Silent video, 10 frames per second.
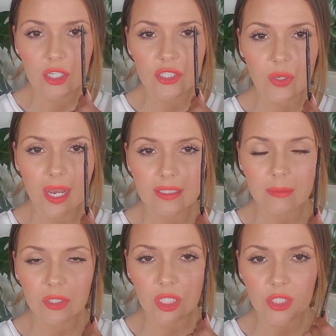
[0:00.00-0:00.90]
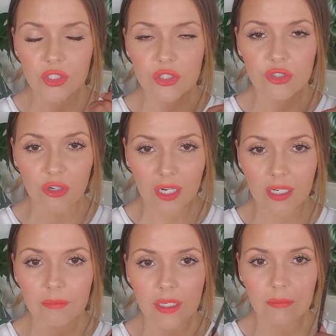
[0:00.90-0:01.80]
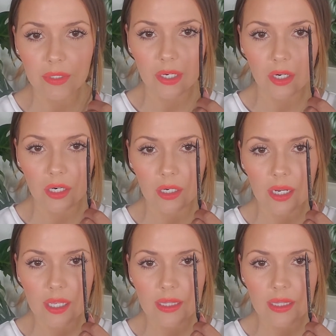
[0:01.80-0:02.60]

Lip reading: So as I'm looking straight in my mirror,